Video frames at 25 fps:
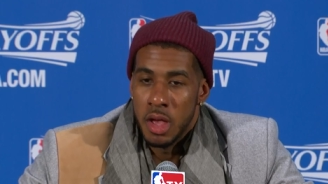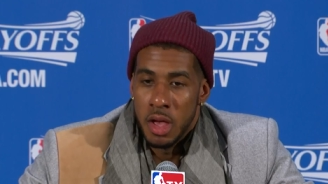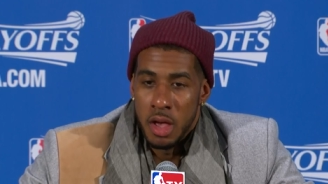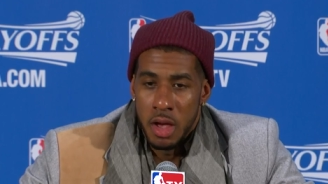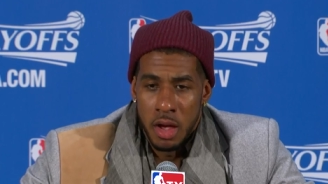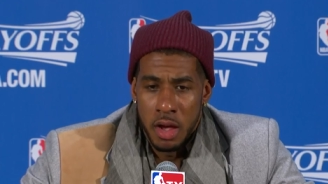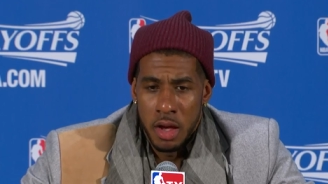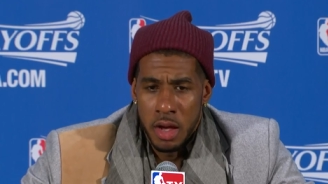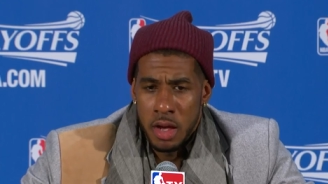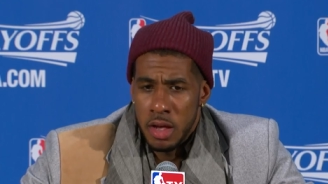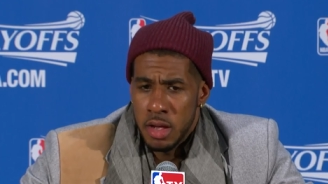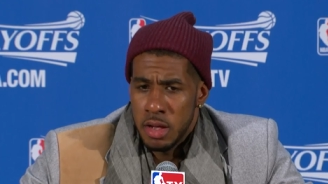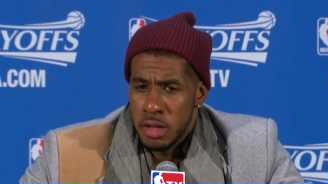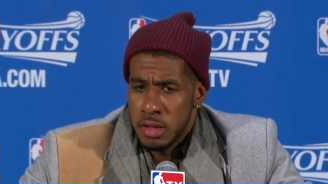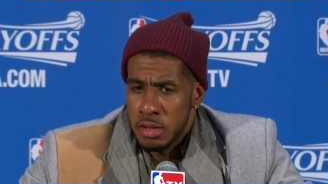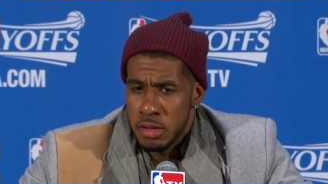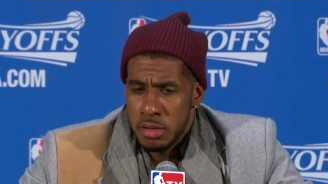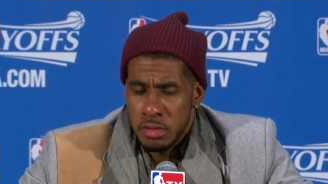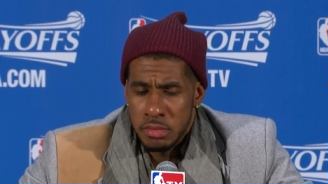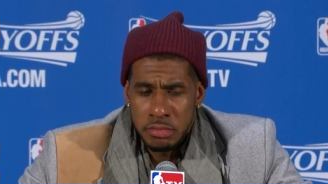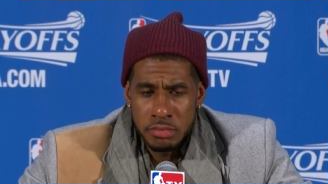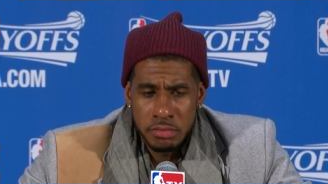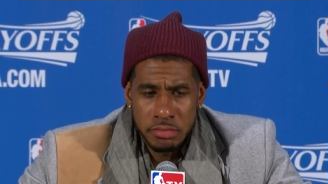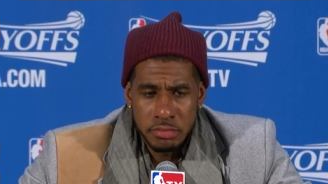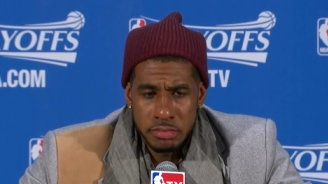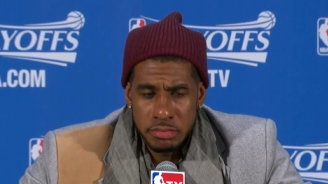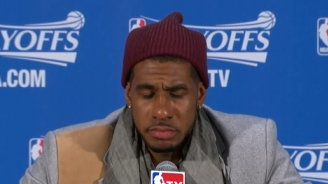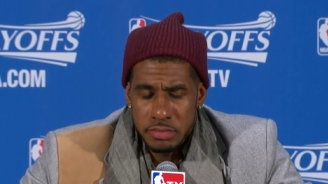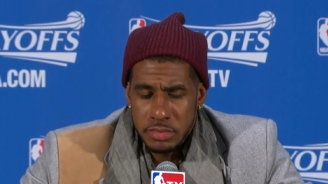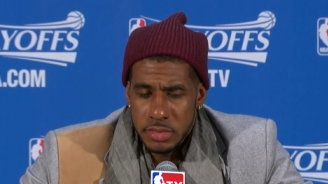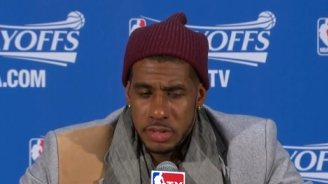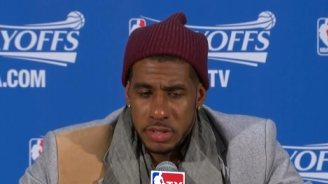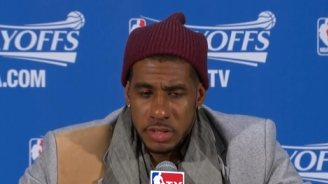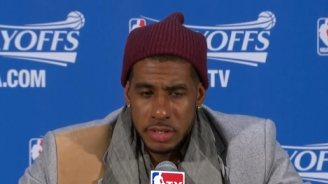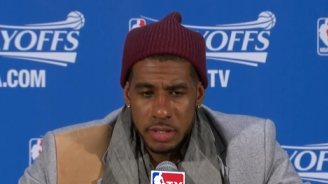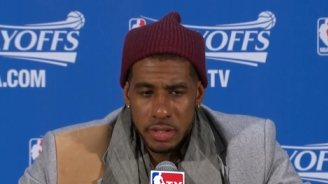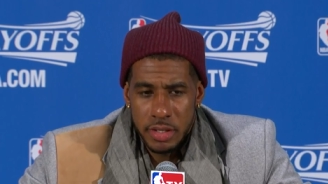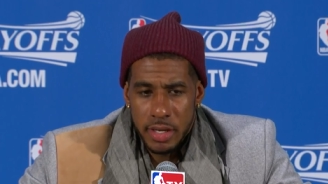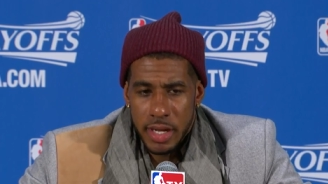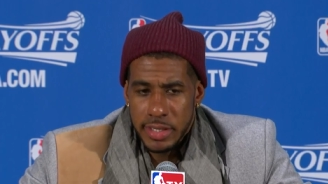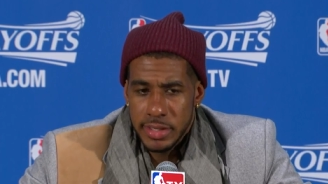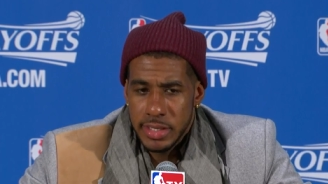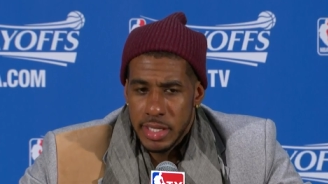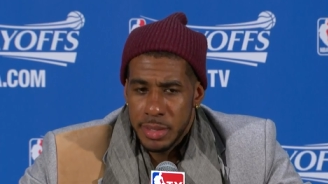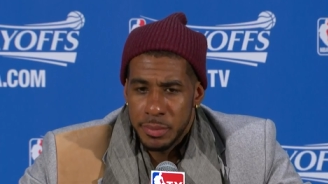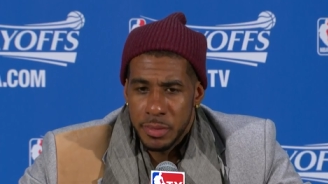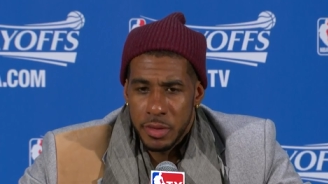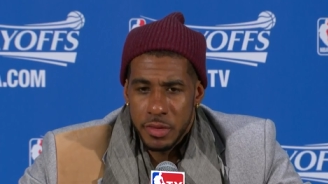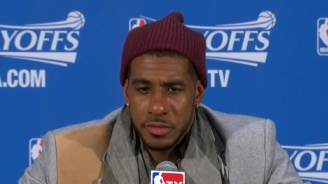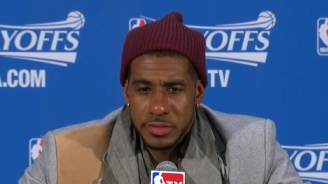I
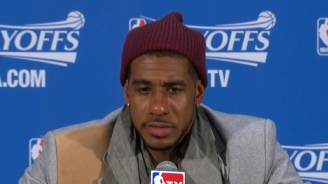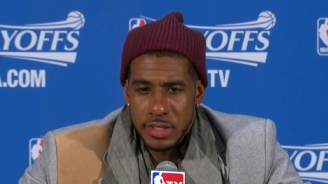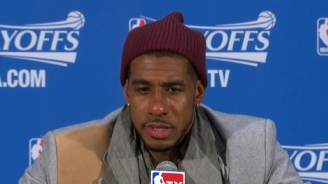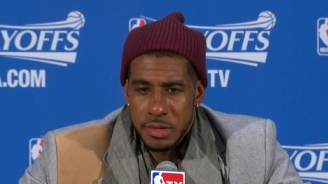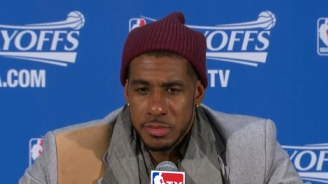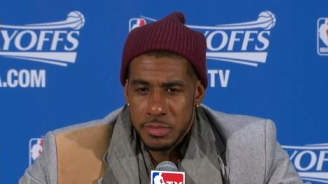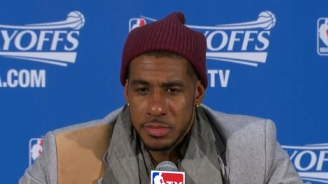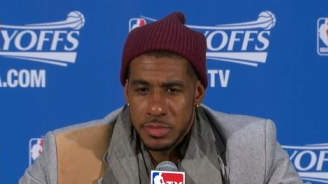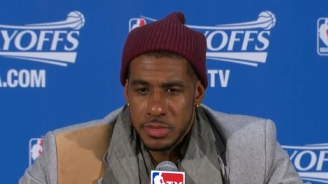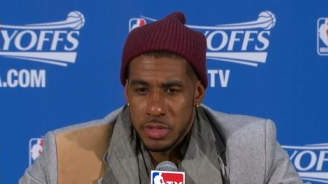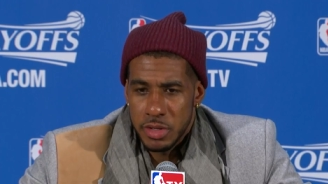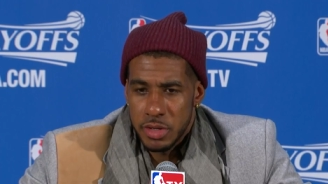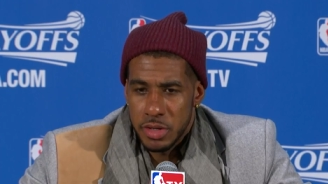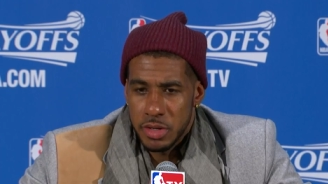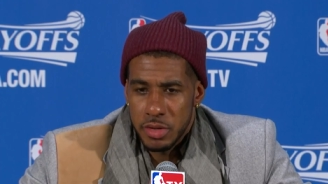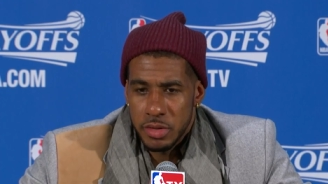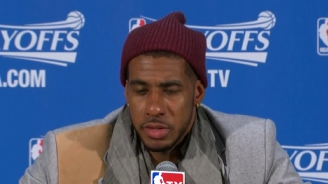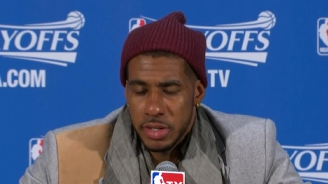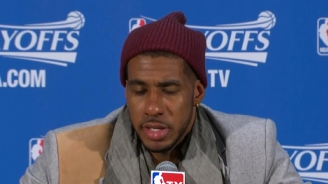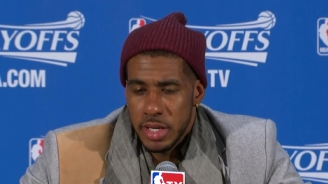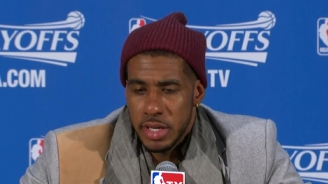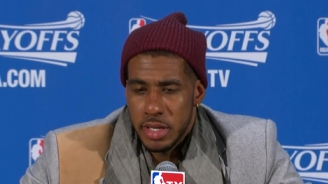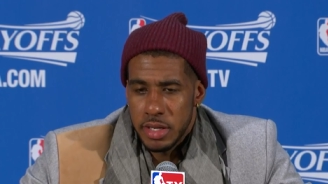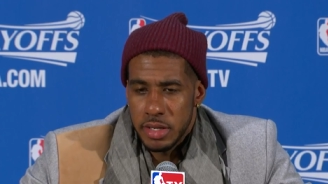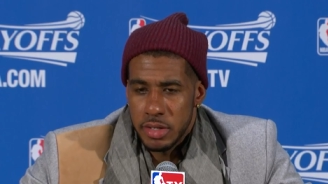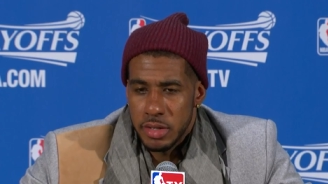think both teams are okay.